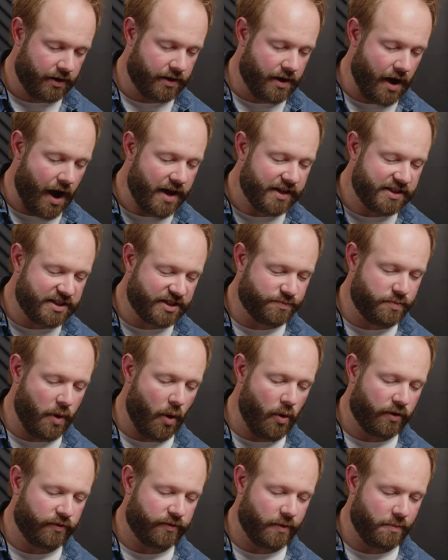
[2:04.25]
God
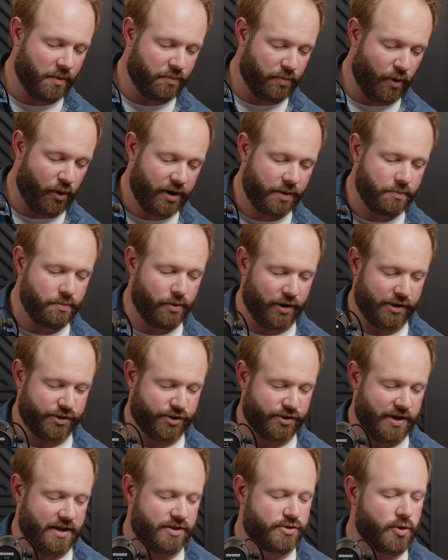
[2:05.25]
spoke from a burning
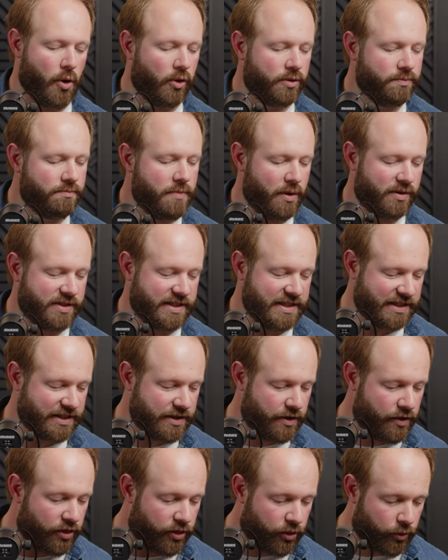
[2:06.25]
bush and told Moses
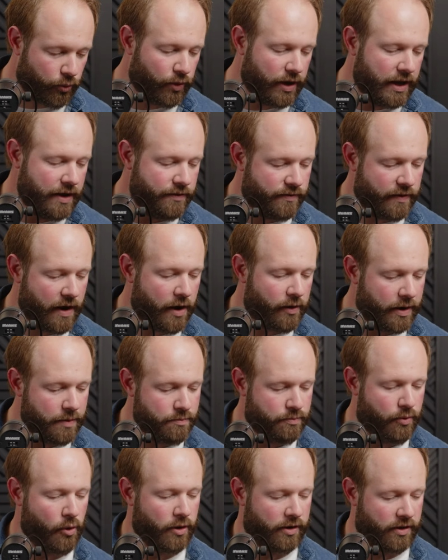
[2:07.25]
three very
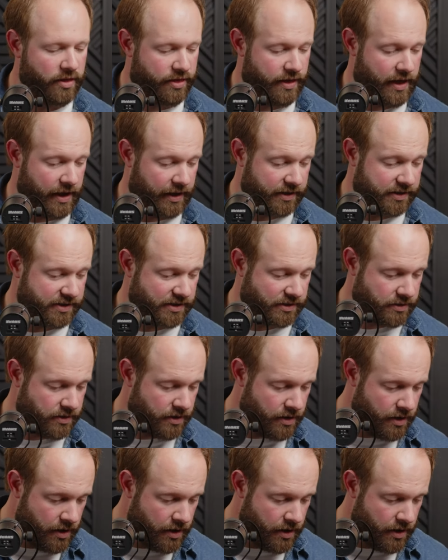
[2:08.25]
important things.